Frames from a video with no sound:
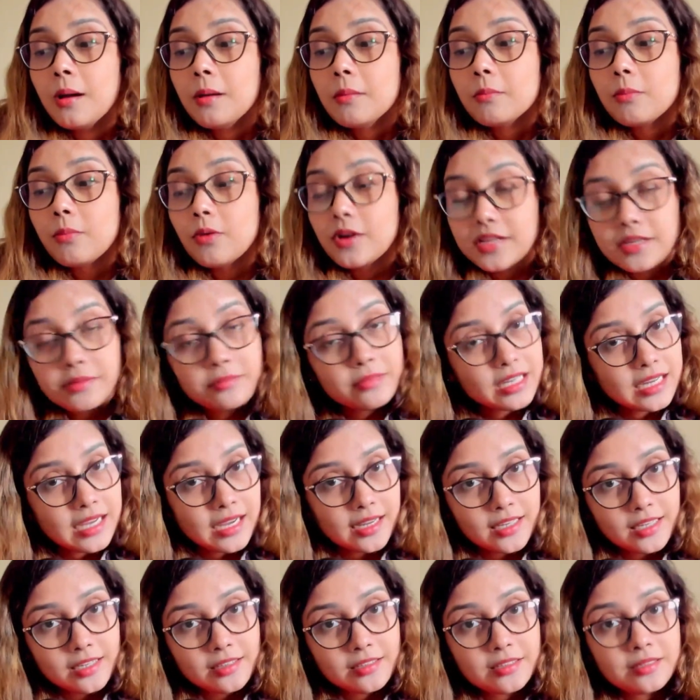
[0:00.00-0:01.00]
Point number
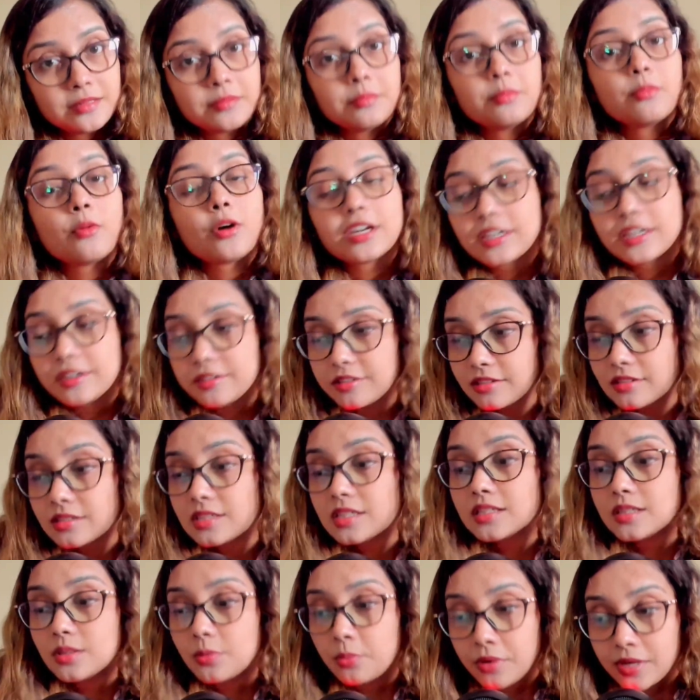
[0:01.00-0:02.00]
9, monitor
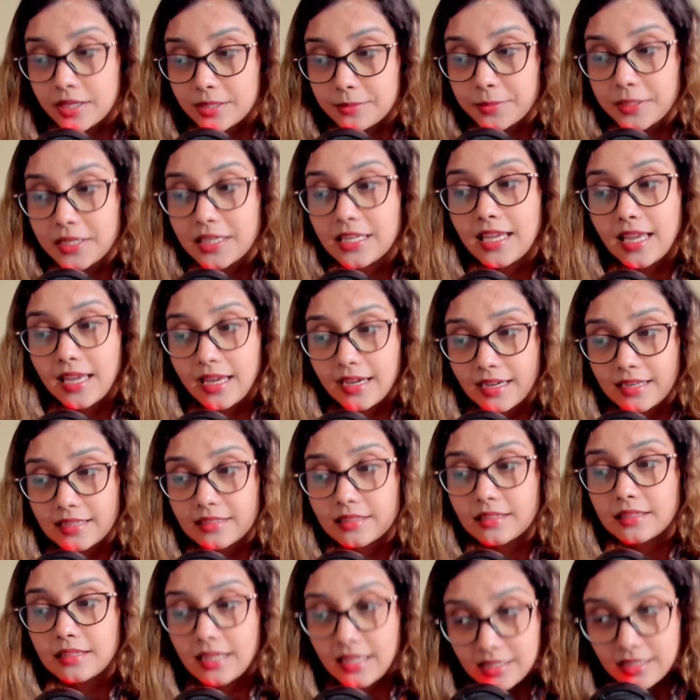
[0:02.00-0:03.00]
the well-being and
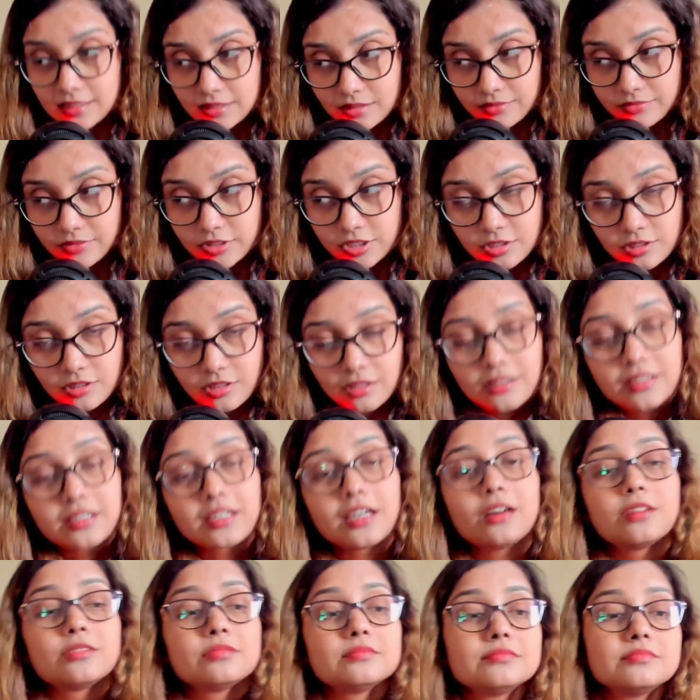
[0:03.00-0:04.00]
health of the dog.
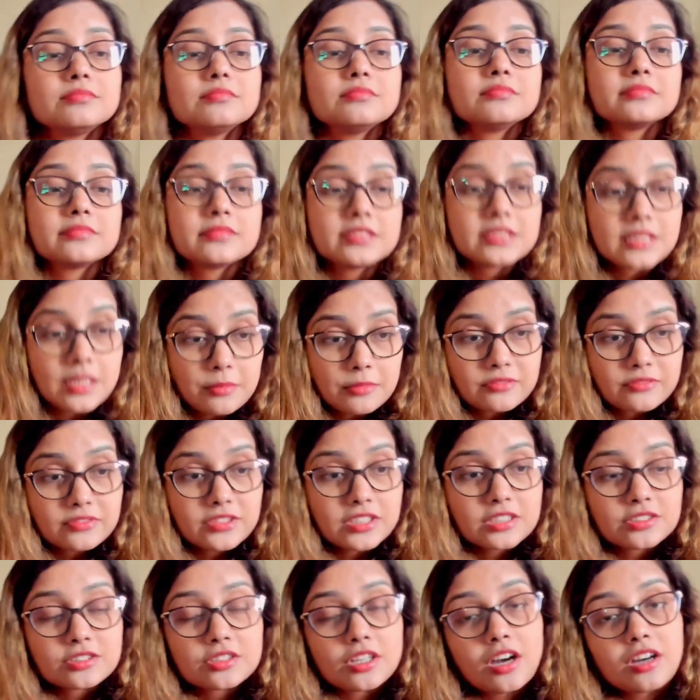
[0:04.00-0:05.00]
Now, some of
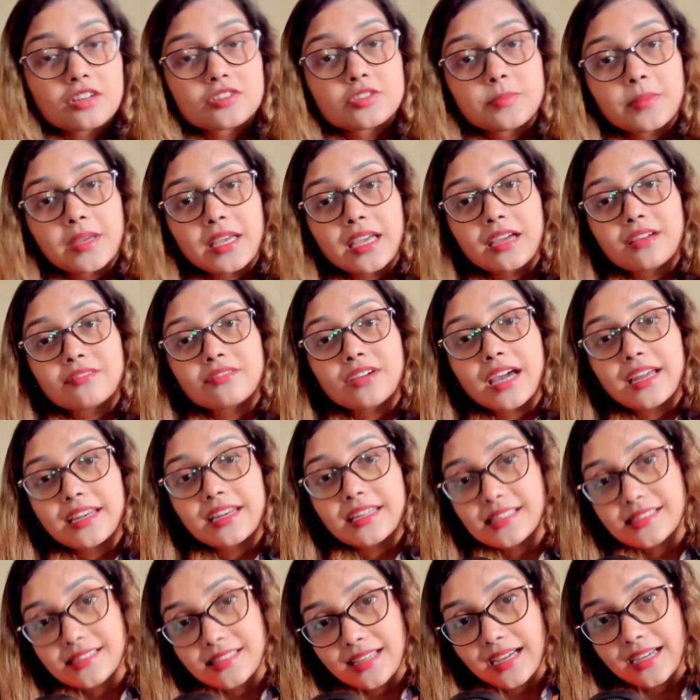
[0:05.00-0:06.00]
these dogs may have had
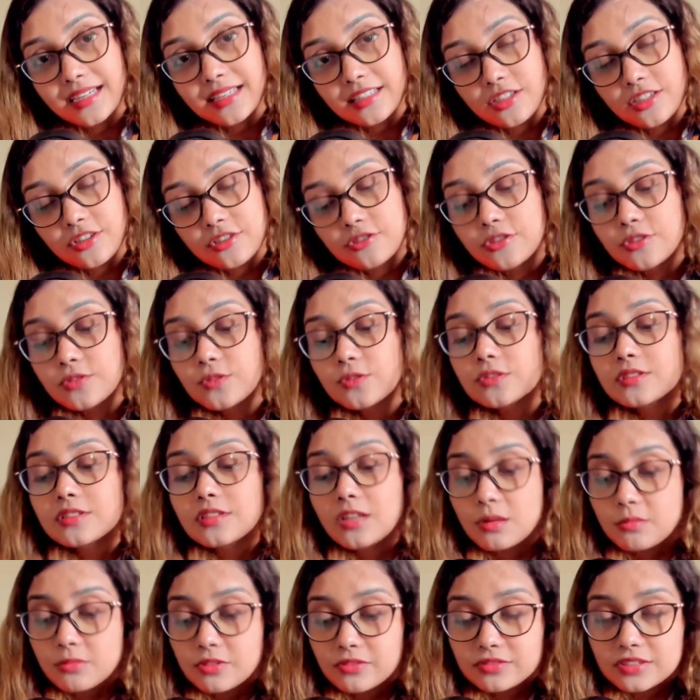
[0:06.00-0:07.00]
anxiety issues,
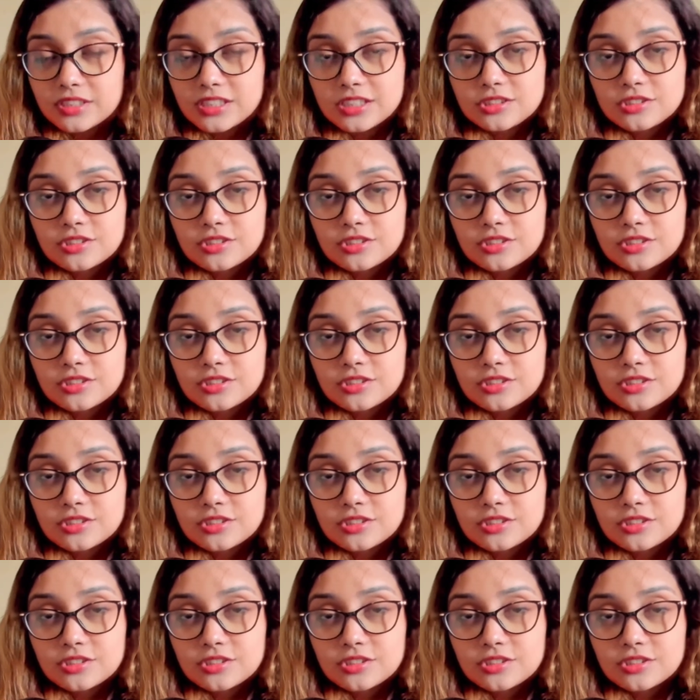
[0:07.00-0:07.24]
some of these